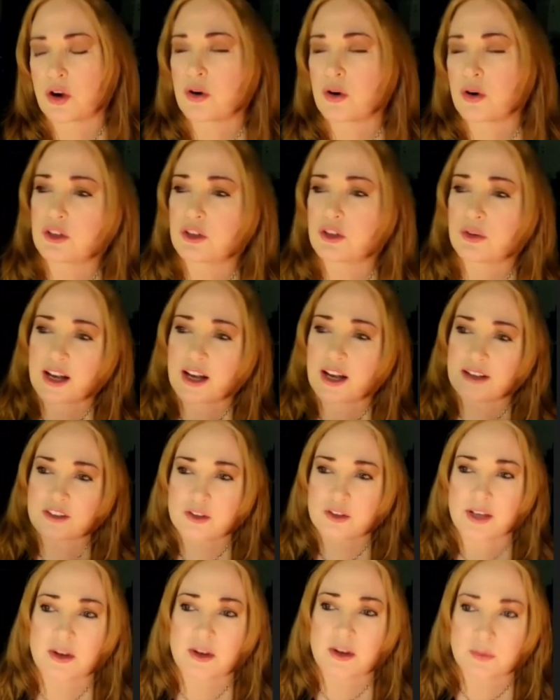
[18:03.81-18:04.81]
Oh, you were
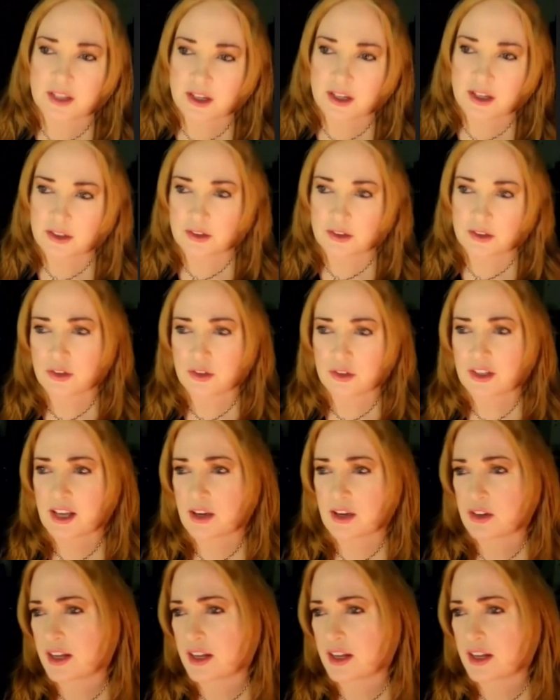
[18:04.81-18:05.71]
asking how we got on Lookout.